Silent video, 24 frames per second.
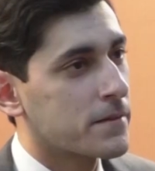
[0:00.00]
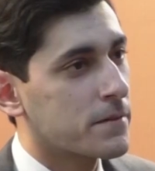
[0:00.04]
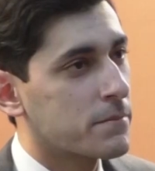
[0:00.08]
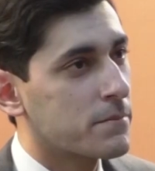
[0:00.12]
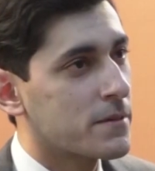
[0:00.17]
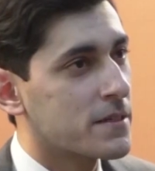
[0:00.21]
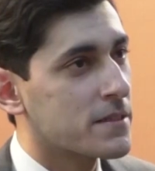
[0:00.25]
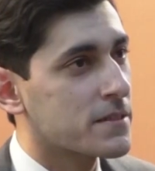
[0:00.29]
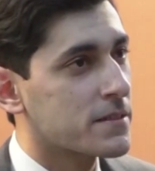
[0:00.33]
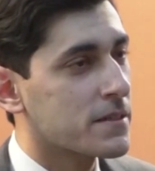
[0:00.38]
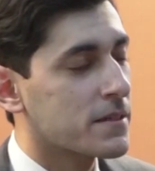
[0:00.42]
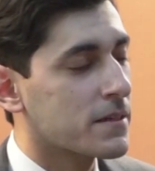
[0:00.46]
So
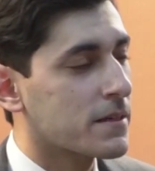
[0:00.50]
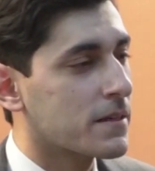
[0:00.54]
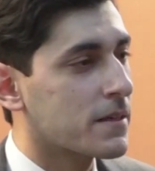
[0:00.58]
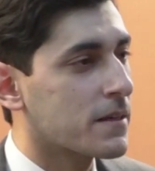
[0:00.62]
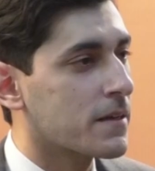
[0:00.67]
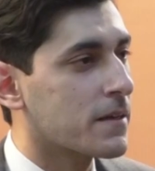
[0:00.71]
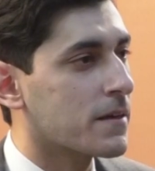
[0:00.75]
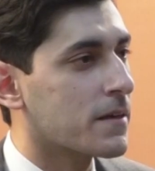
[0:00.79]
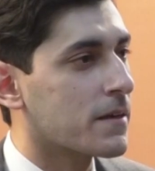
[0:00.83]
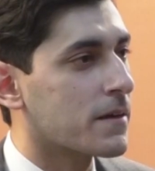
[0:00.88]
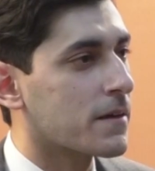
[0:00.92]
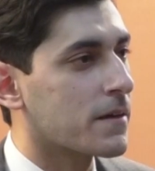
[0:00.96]

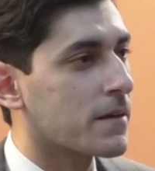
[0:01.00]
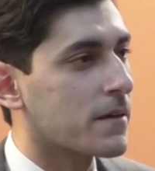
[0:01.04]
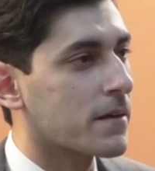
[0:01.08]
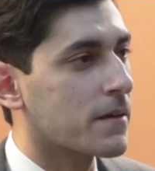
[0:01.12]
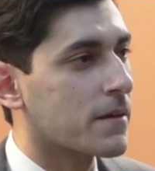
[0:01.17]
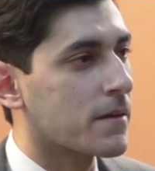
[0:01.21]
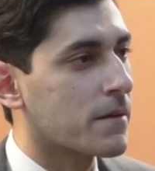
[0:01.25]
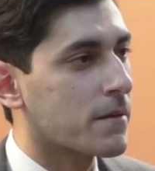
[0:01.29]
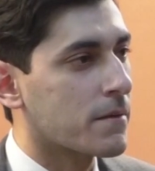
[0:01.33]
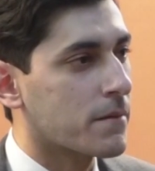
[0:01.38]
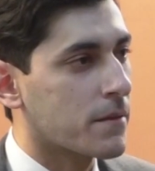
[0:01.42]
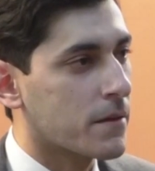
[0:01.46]
basically,
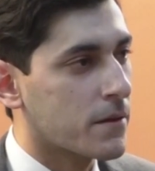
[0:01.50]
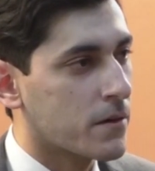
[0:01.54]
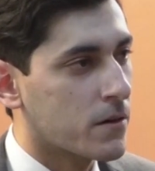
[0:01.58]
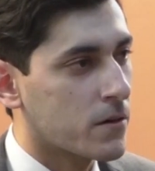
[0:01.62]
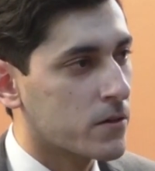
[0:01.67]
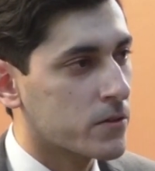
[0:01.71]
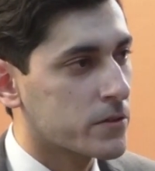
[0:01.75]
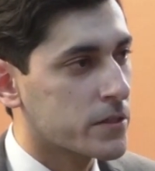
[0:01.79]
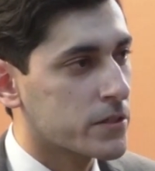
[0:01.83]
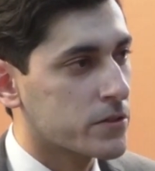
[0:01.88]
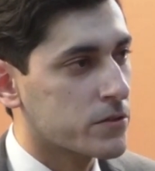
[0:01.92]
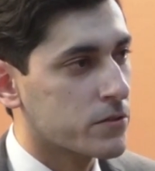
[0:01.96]
the
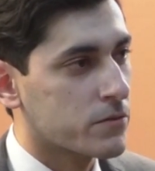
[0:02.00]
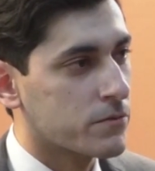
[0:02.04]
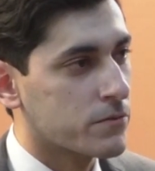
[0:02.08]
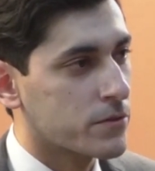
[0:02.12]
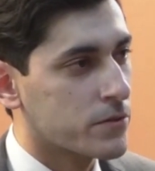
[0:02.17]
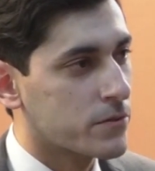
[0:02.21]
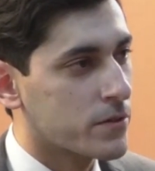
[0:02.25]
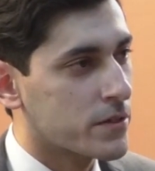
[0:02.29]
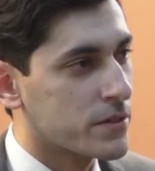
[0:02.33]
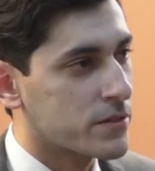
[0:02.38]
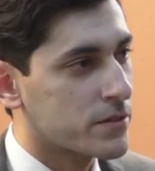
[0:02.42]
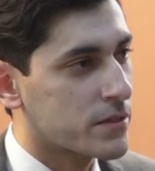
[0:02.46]
Congress of
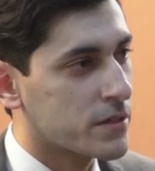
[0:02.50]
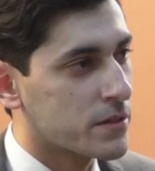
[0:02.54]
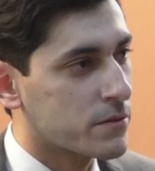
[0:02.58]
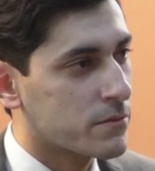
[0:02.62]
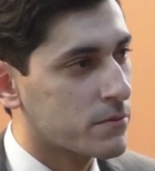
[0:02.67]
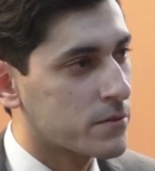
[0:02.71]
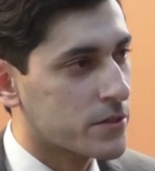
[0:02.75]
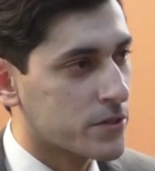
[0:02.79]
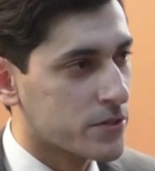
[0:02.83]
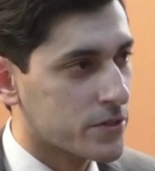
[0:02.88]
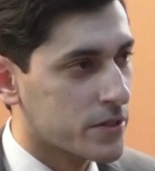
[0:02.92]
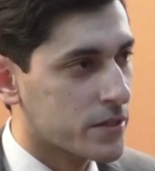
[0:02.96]
USA
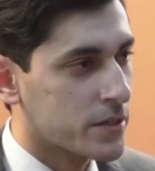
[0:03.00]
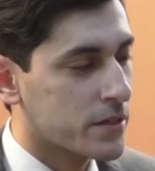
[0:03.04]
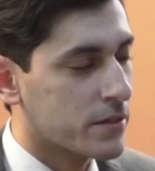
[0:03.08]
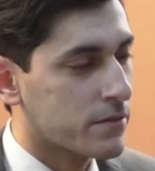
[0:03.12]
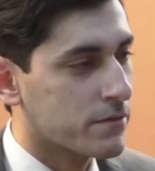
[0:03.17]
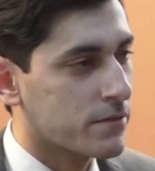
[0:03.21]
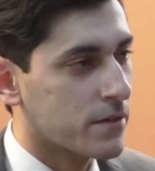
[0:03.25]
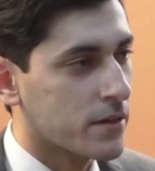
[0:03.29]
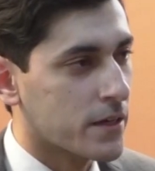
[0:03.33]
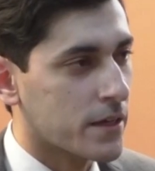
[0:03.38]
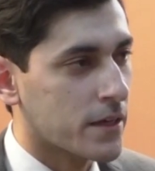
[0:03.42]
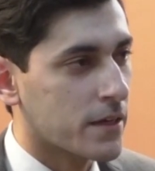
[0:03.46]
were
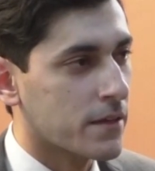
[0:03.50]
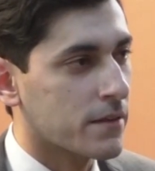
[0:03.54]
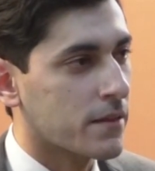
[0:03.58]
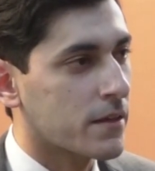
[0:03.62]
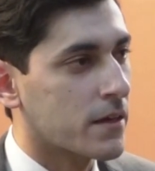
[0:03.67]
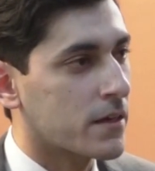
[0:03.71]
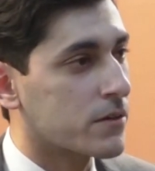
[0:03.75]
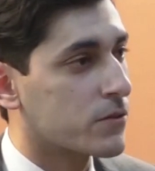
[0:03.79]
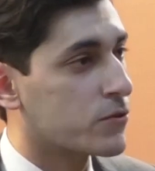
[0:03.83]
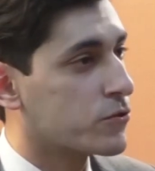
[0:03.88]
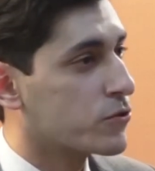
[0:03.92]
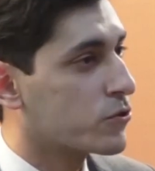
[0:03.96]
certifying
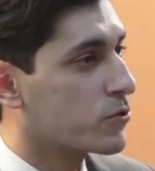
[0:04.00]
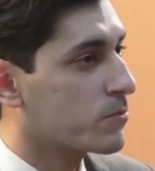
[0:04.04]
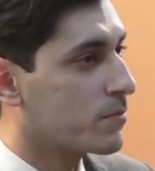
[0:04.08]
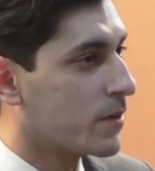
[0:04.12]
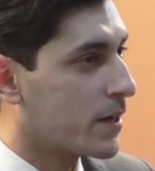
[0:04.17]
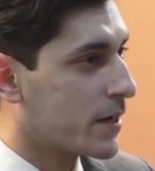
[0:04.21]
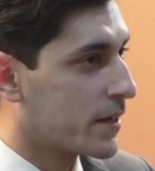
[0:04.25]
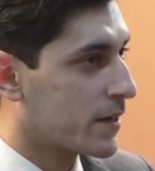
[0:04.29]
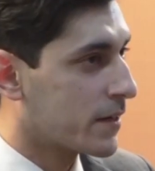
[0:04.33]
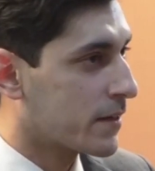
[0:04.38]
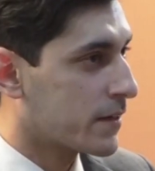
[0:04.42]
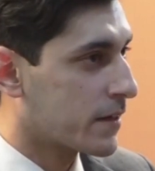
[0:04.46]
that Joe
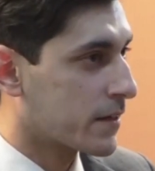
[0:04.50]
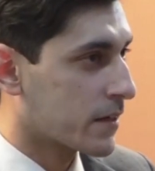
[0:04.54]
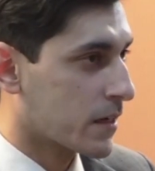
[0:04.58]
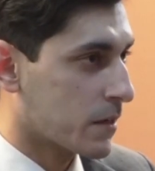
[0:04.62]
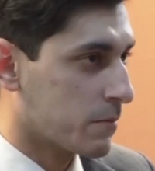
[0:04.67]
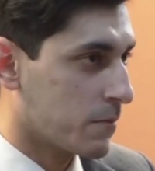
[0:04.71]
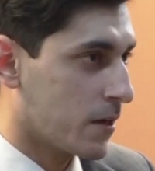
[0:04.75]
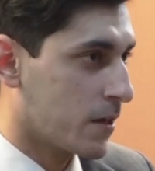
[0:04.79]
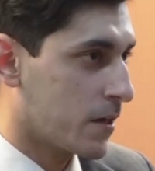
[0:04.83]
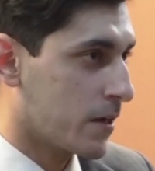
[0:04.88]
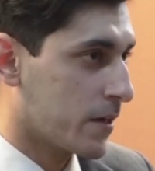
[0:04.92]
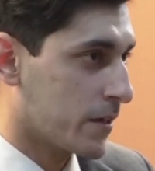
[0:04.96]
Biden and
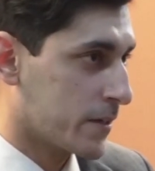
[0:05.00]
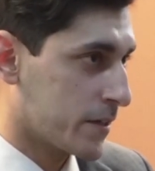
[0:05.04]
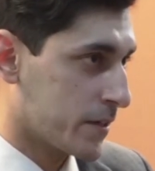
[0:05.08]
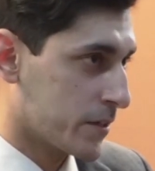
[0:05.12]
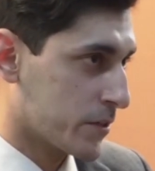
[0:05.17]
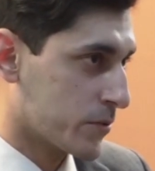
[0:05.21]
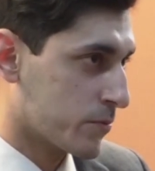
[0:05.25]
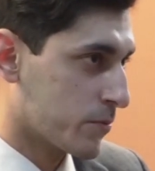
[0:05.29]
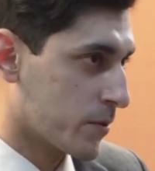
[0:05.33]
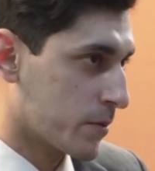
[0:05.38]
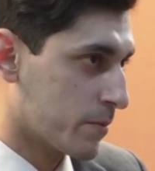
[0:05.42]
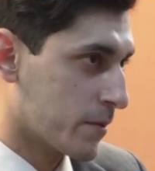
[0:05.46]
Kamala
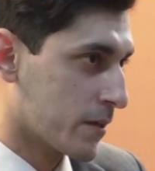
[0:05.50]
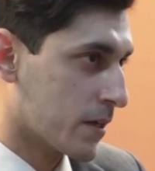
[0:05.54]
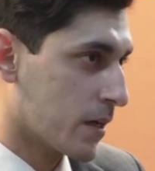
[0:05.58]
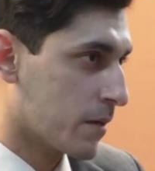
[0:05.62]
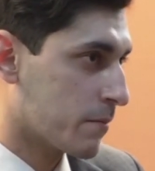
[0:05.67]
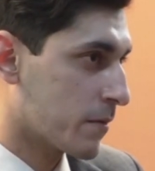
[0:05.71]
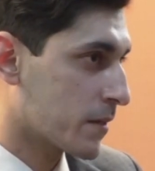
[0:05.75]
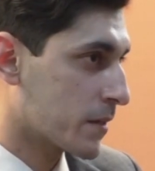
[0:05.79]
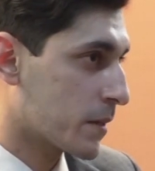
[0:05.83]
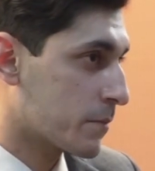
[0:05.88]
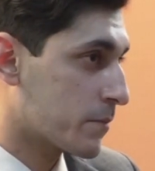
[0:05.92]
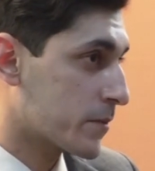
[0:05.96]
Harris were
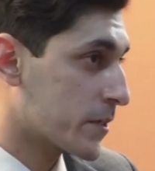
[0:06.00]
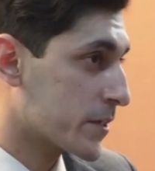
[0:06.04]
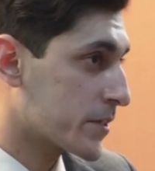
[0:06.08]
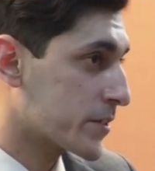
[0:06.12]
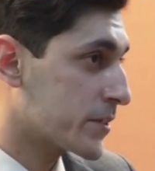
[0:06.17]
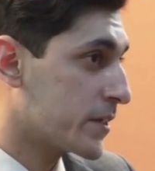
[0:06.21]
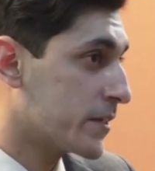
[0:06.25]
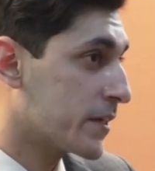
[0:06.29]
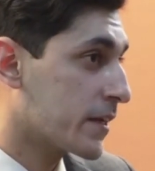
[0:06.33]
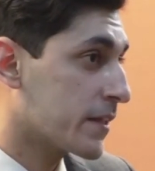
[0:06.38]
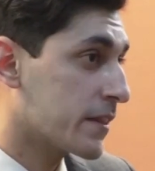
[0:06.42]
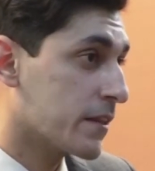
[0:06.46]
becoming the
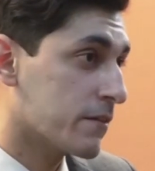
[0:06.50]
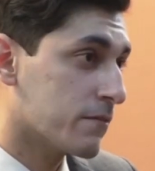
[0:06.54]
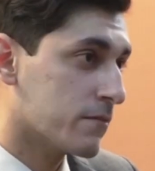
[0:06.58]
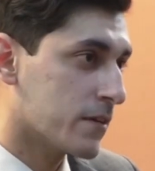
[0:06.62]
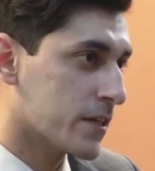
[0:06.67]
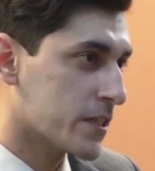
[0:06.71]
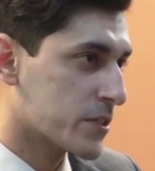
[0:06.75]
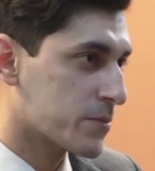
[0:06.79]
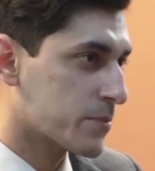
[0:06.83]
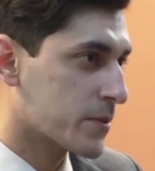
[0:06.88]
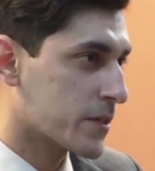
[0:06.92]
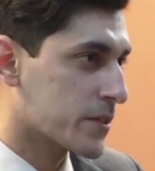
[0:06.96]
president and the
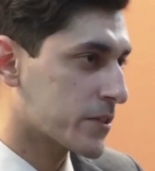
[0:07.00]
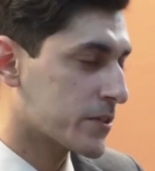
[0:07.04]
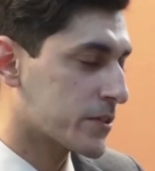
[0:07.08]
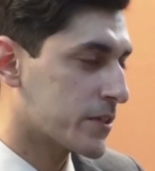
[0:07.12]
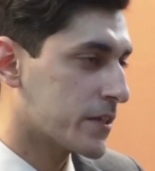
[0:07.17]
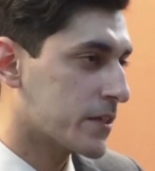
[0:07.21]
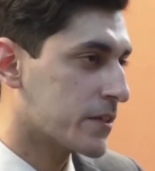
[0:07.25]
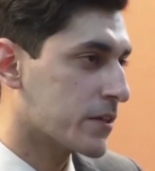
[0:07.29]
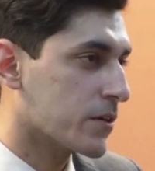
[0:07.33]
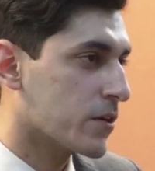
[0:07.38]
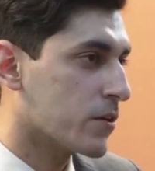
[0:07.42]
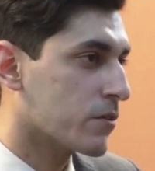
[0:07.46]
vice
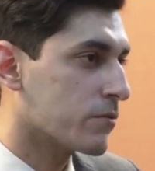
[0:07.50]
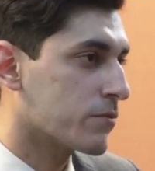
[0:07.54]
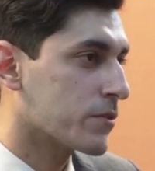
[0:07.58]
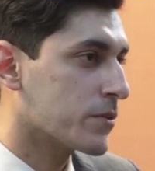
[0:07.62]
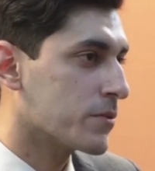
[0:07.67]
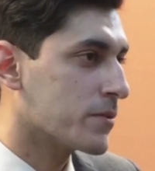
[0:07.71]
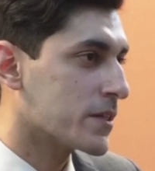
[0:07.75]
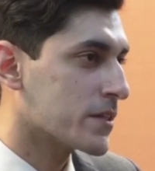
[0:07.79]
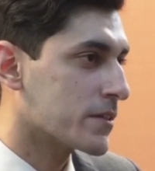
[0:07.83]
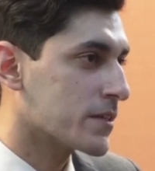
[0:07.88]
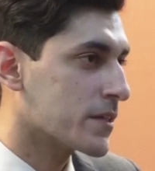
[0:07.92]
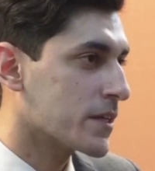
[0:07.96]
president of
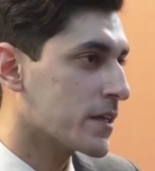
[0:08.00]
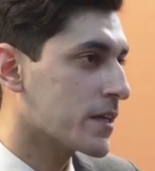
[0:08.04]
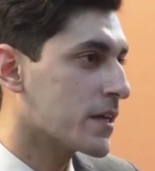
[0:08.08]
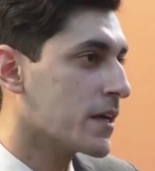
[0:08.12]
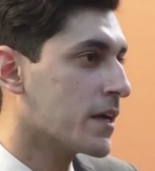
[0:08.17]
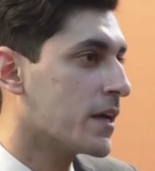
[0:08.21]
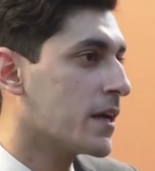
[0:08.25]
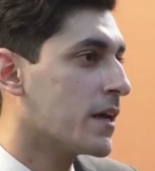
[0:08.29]
USA.